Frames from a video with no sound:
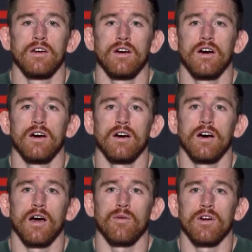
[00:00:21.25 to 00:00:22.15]
uh,
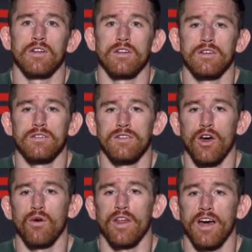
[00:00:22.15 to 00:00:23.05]
I wanted to
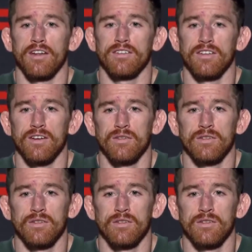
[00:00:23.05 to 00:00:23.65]
know that, you know.